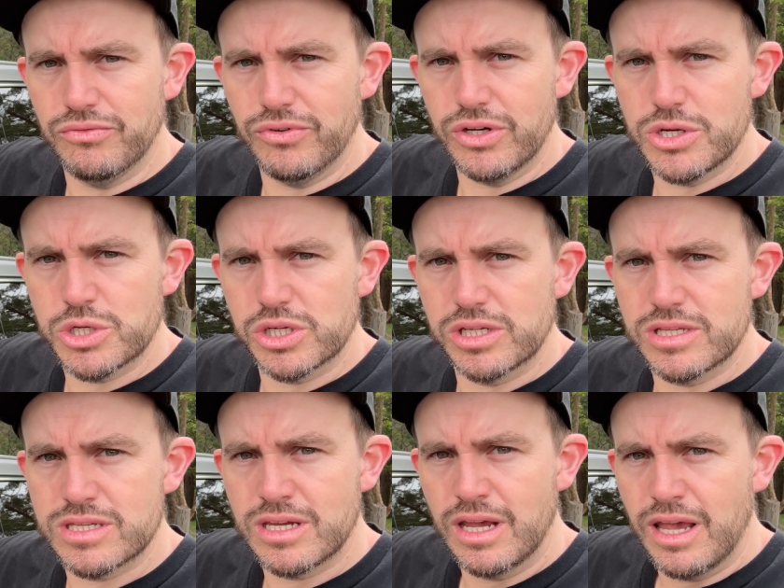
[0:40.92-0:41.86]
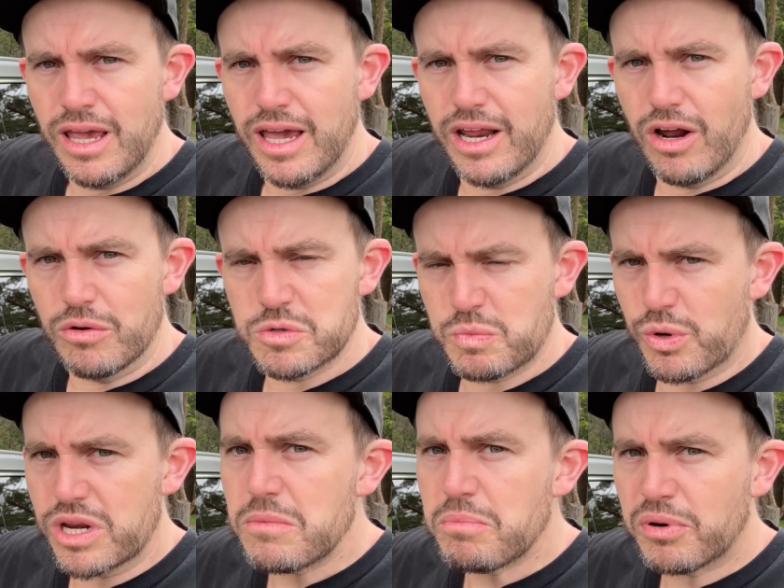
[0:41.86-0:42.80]
versions, and I was
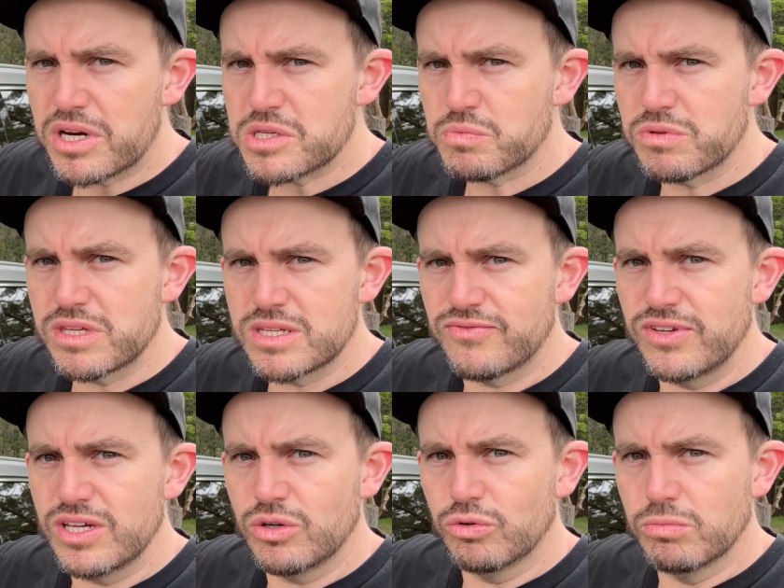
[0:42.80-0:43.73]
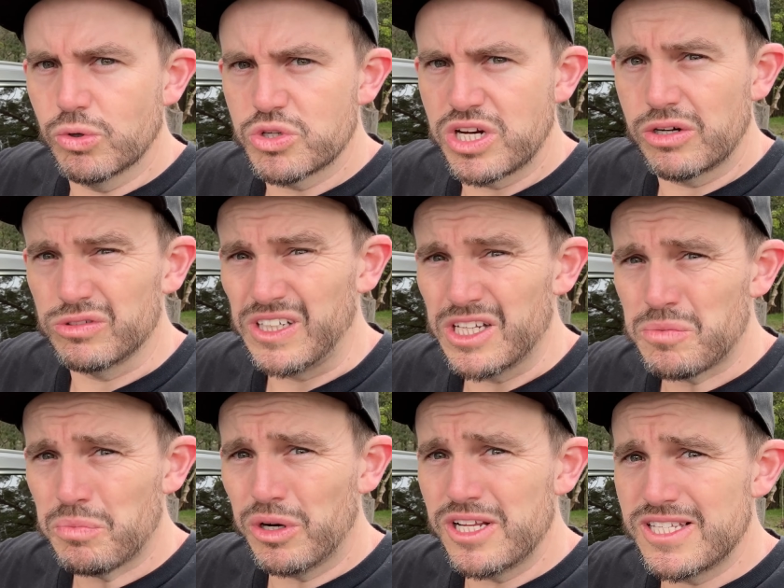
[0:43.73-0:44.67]
pretty impressed with this vehicle more generally. It's
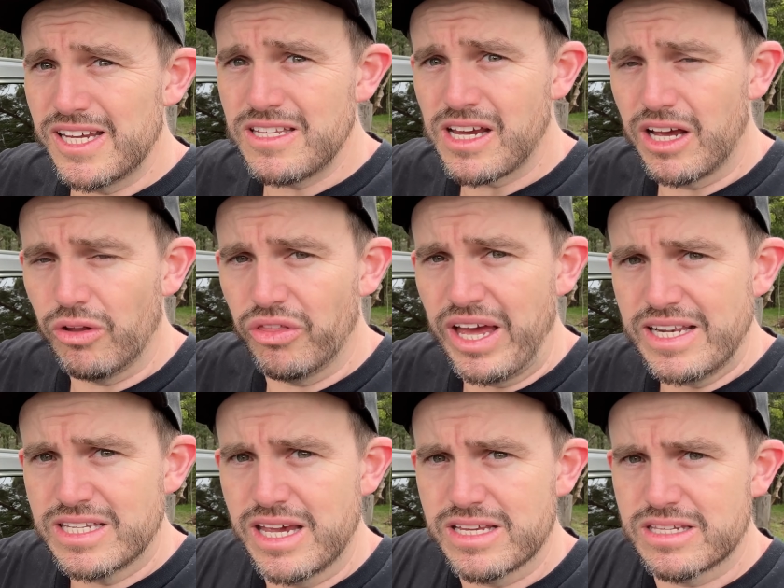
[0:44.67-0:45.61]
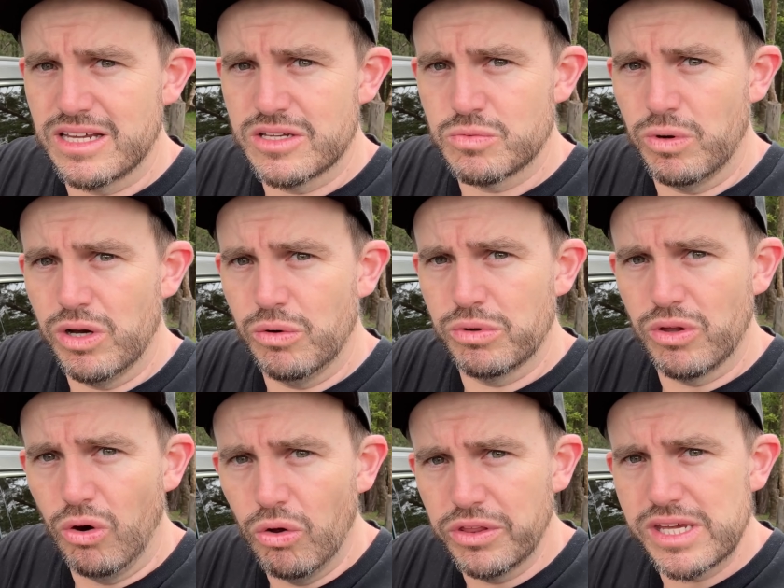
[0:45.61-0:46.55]
pretty detailed, that test as well, with
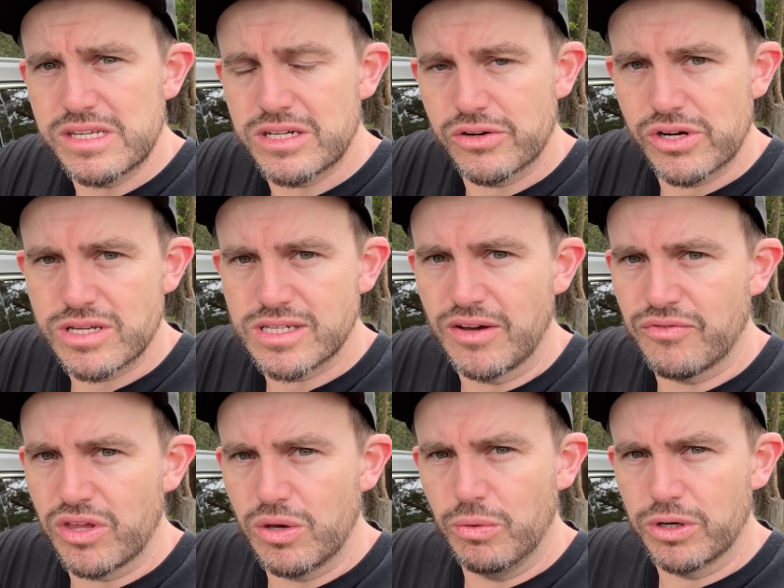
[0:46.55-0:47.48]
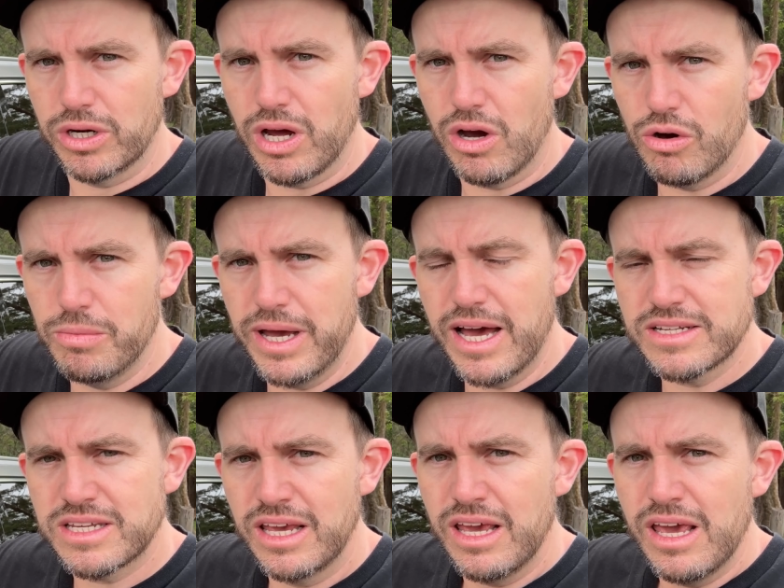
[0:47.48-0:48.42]
all the interior stuff that you want to know
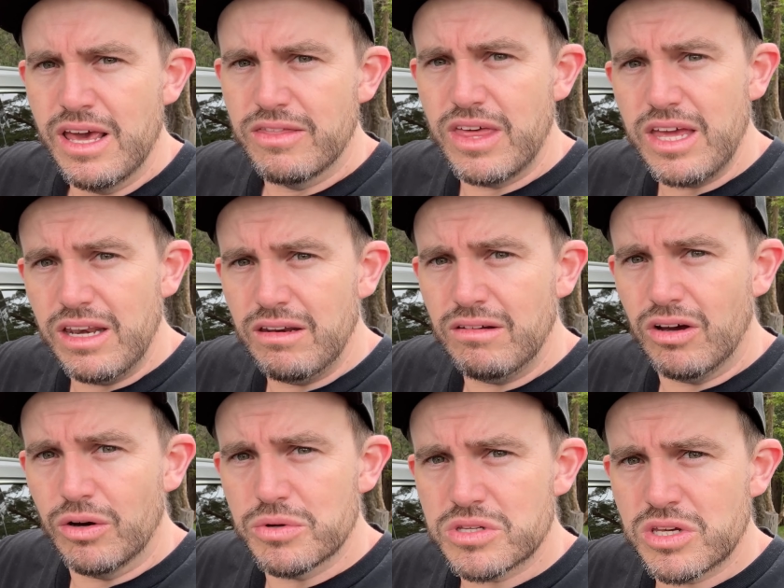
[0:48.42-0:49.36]
about. Then I was